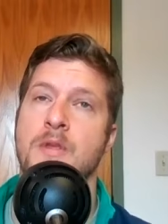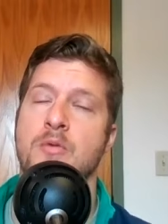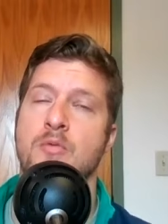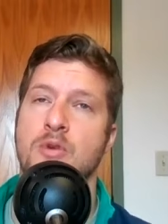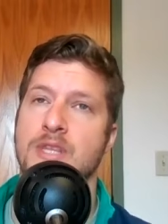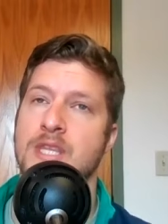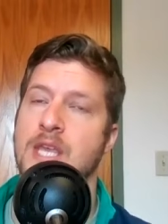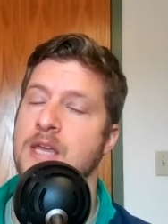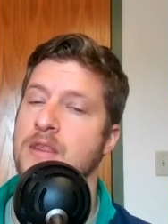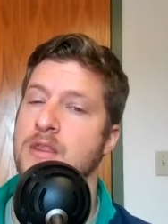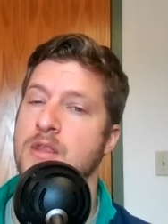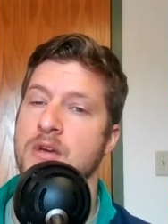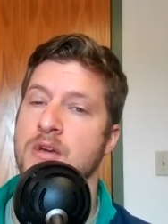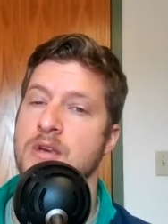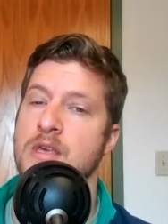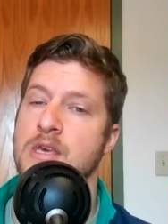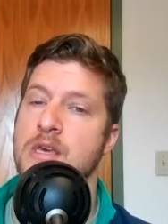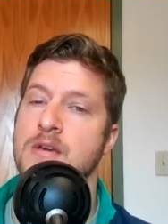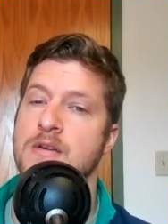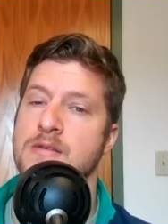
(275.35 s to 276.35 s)
What that
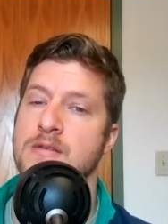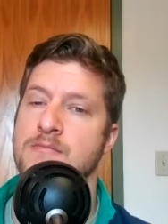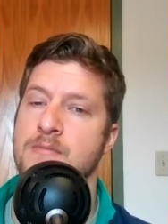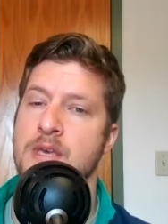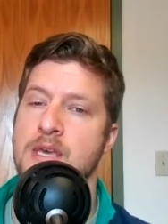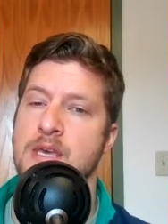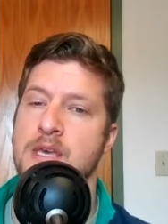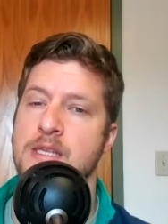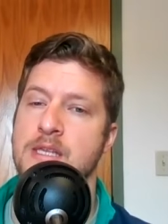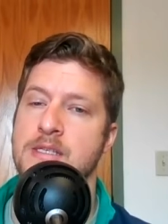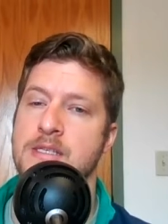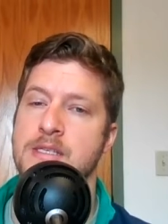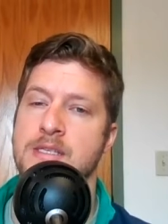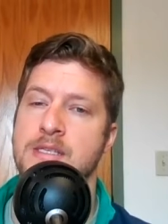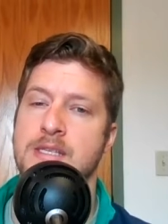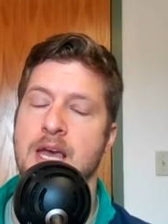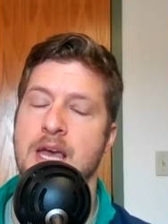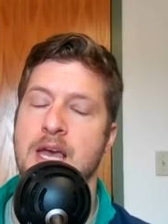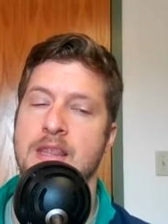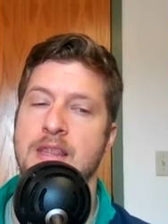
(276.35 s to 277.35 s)
30 years means
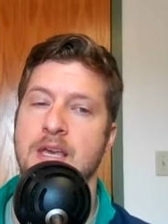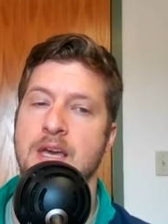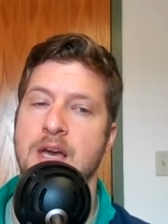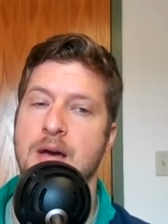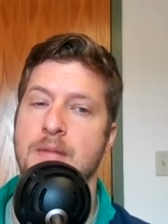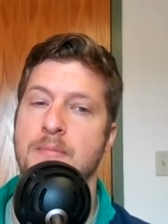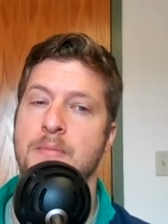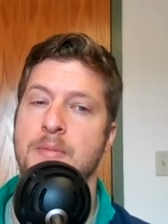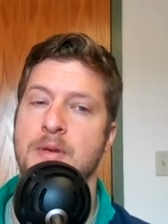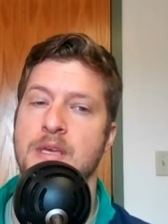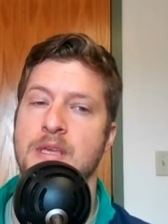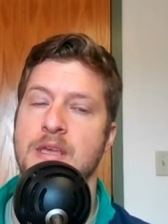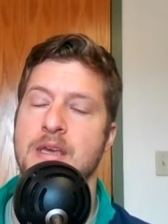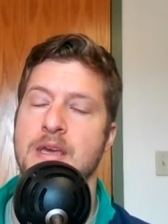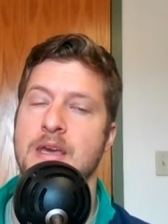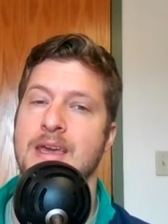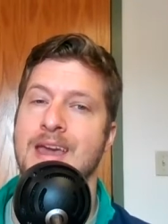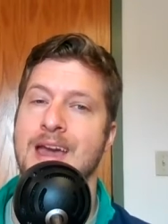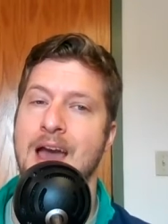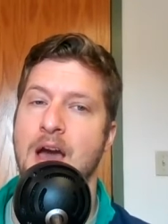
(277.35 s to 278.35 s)
is that the company
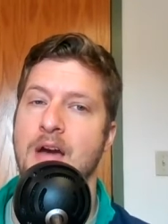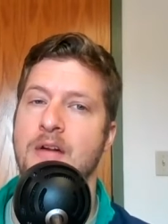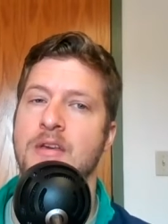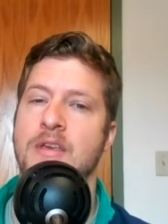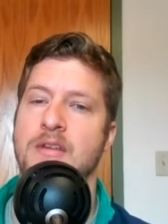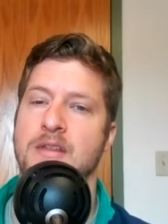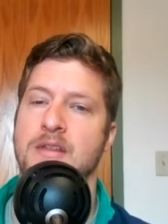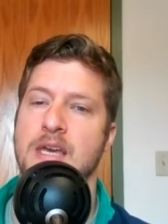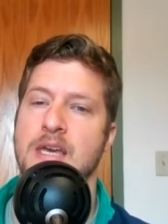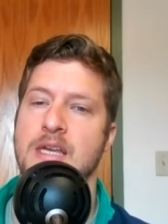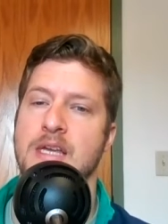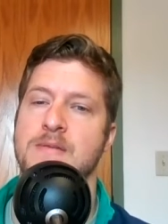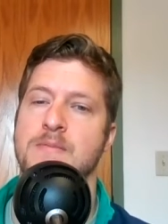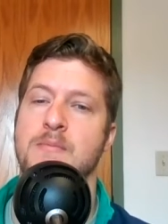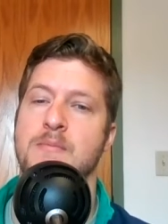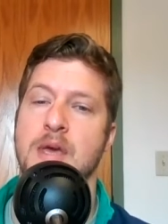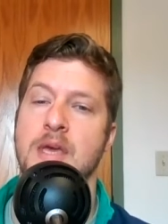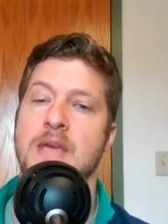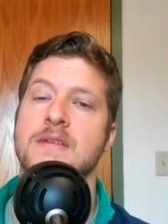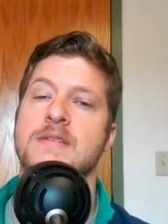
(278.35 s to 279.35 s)
calculates
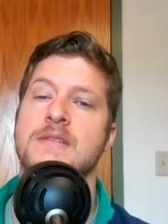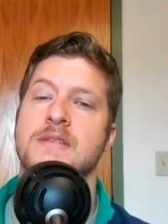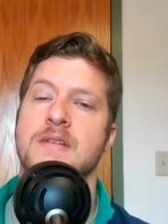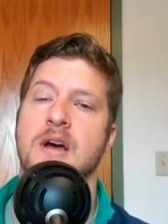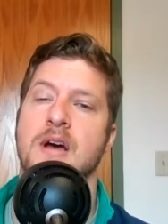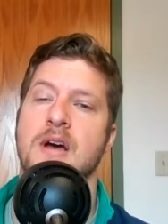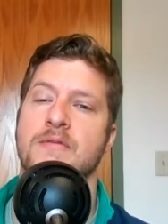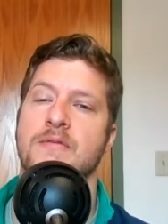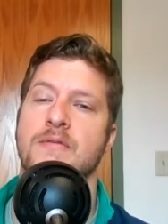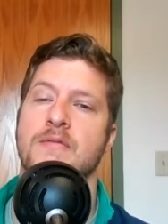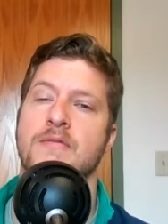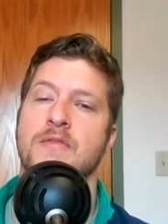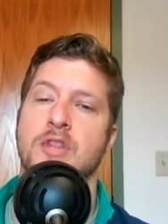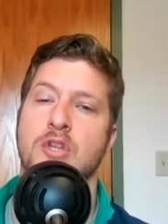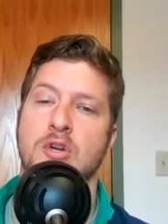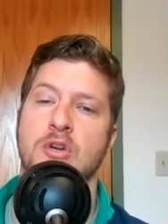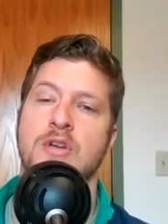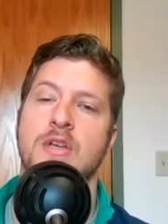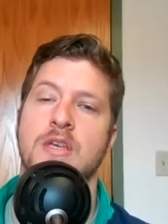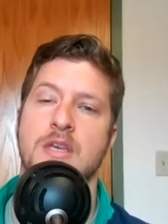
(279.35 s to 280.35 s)
based off of
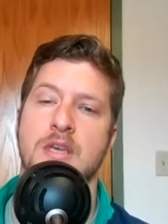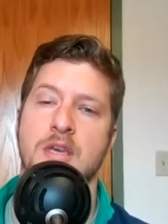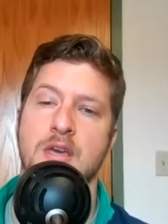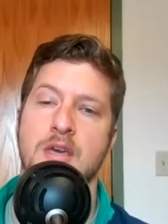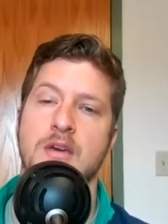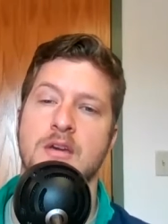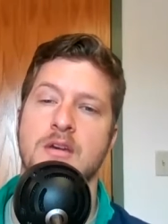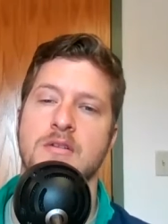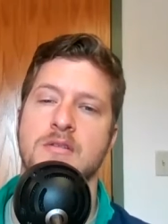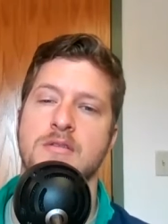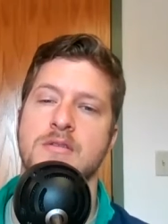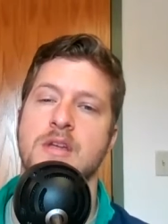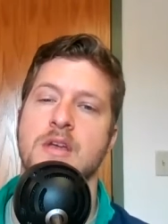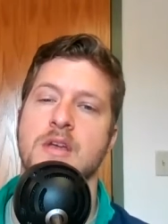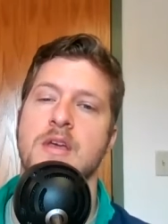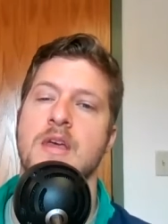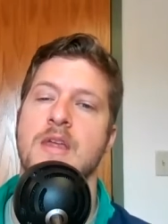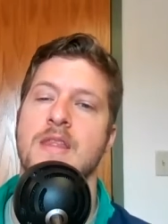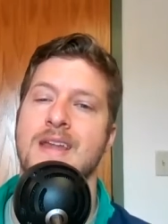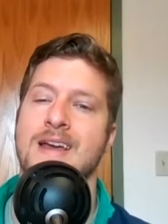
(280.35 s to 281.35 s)
30 years.
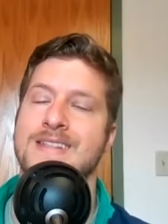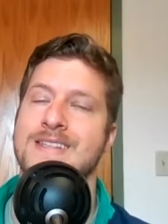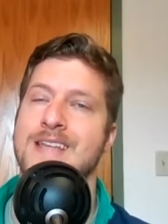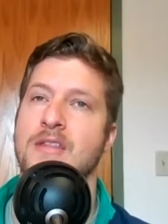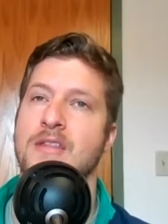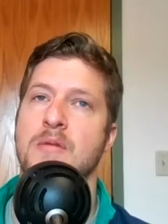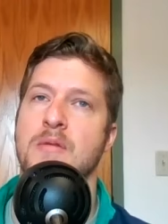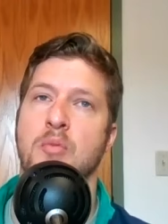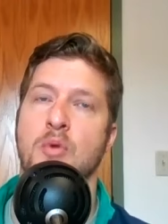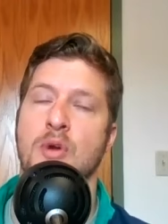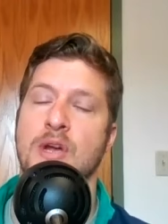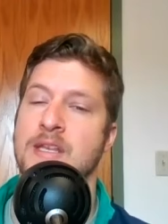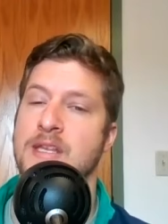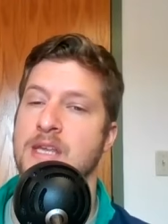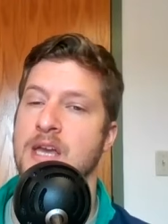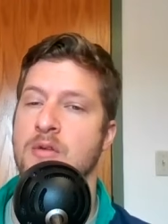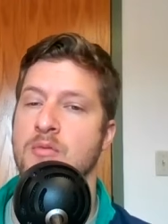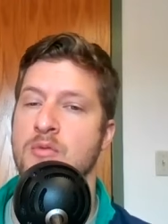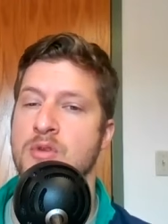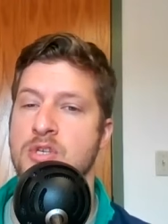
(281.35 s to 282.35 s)
That's how they break
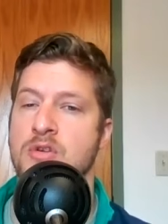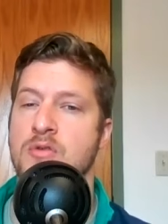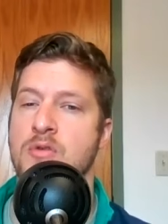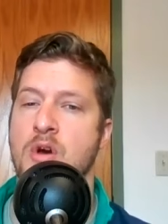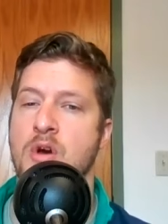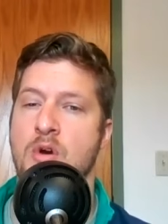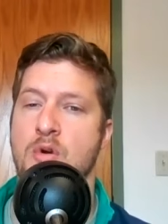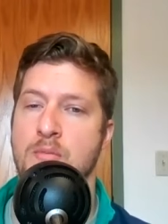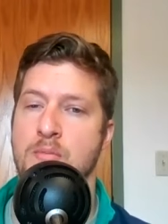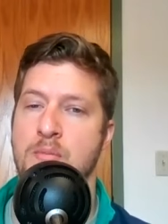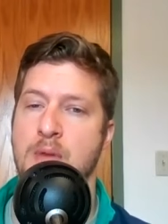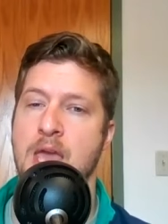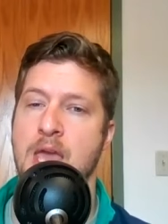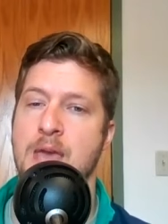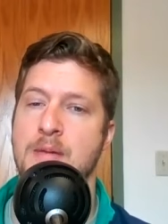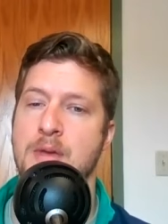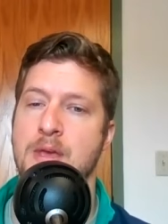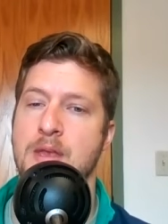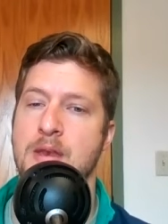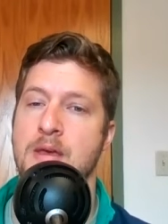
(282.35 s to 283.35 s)
down what you owe in
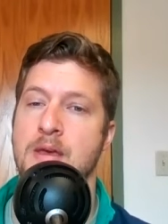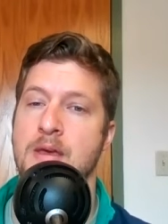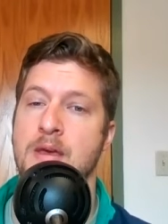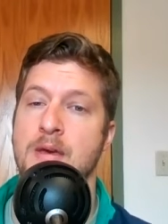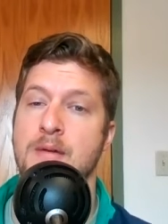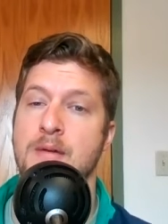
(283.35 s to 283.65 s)
payment.